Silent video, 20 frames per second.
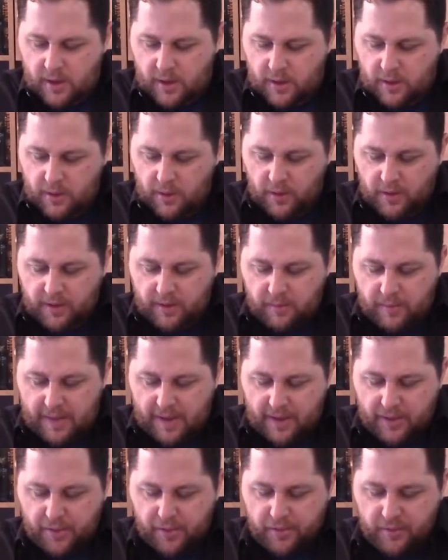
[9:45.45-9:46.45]
Looking
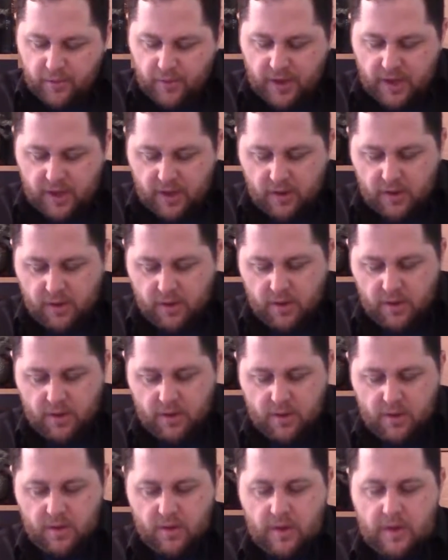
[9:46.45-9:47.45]
back through here,
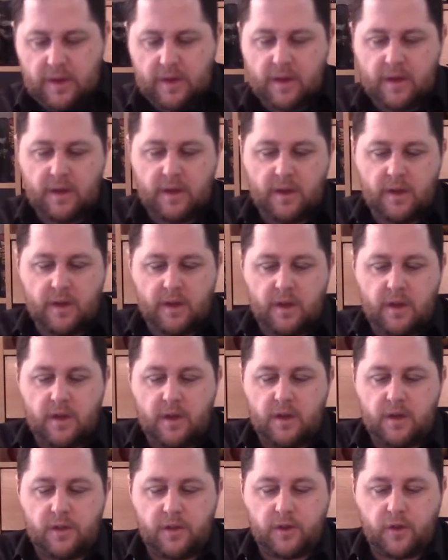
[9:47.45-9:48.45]

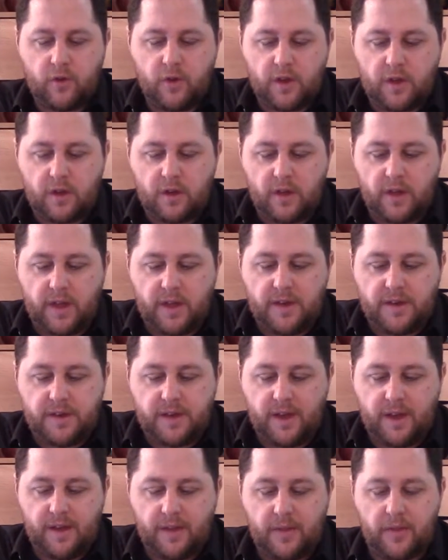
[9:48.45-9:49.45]
the critical hit
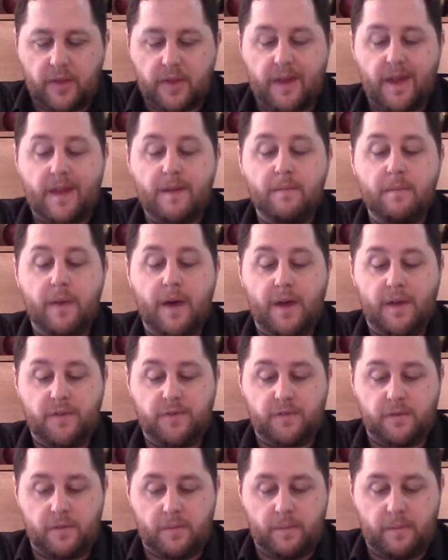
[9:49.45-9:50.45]
deck, the Game
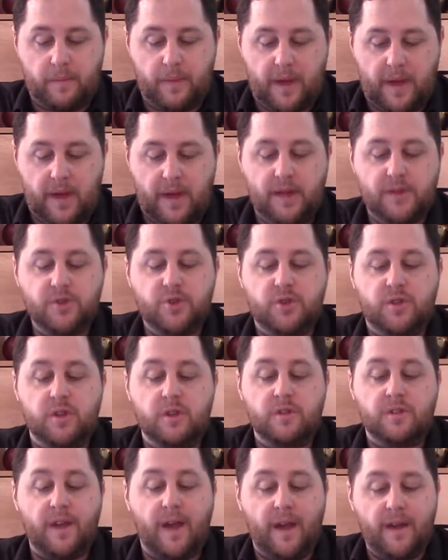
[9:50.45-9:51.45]
Master badge, the
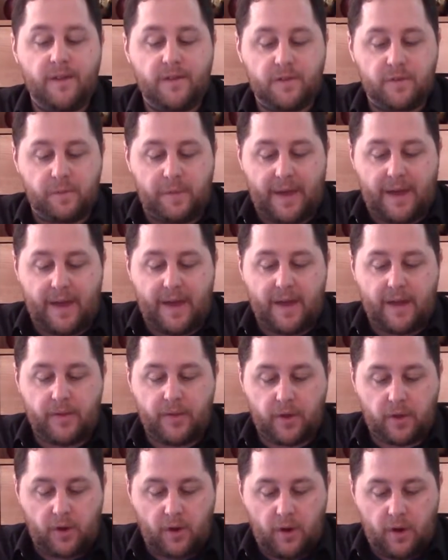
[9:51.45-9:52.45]
dice bag, the
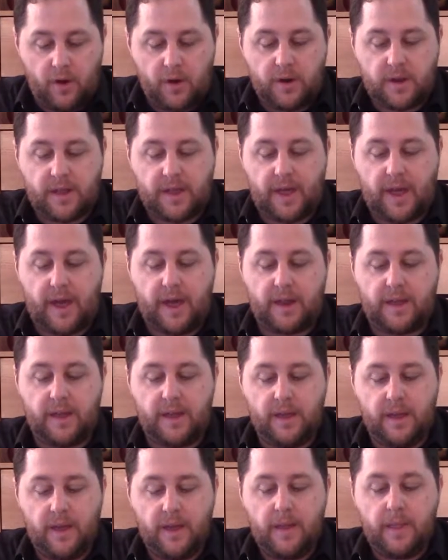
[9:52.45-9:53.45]
card
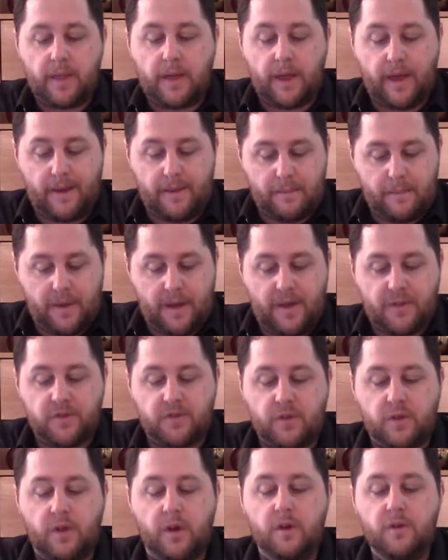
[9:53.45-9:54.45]
caddy, Game Master
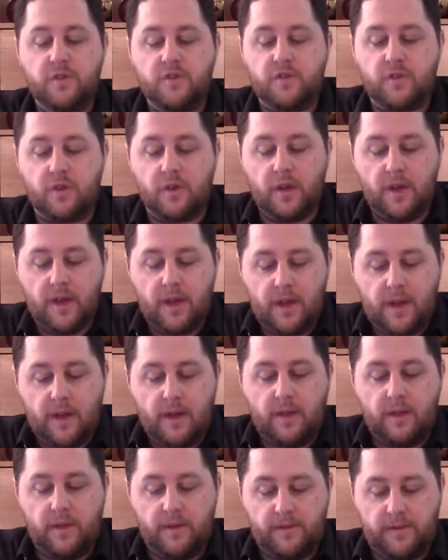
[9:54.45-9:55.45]
coaster,
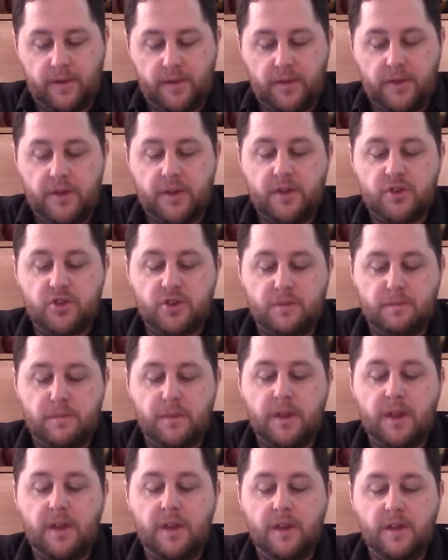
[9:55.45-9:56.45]
the 5th edition
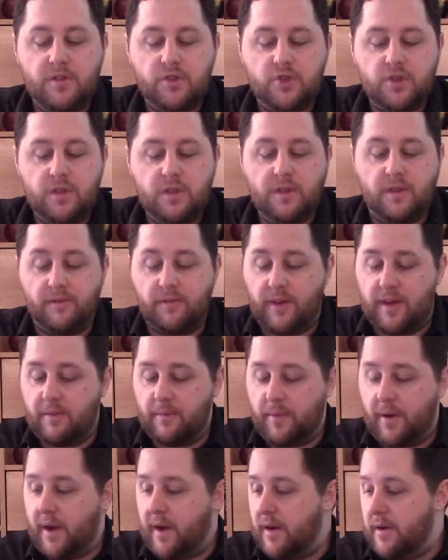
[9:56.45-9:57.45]
mini dungeon, the
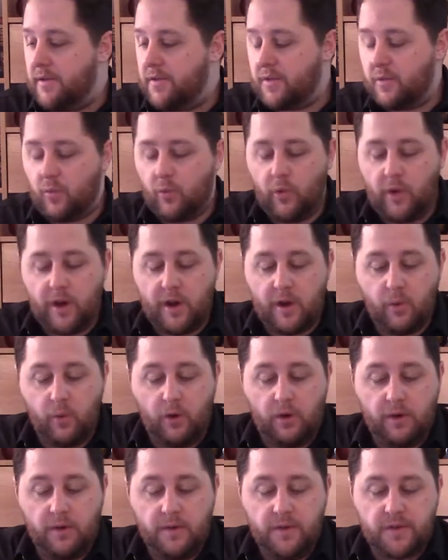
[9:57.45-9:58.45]
vampires and
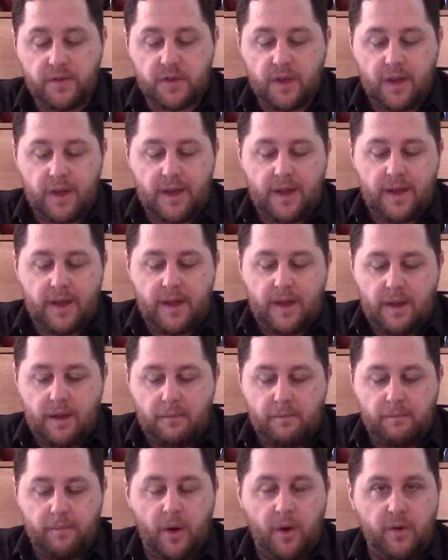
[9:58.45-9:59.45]
werewolves,
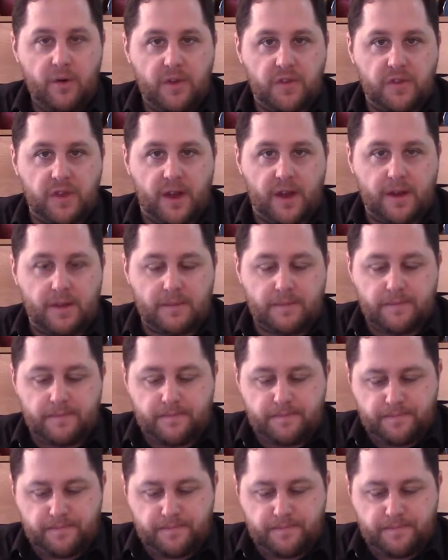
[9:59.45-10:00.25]
bonus item,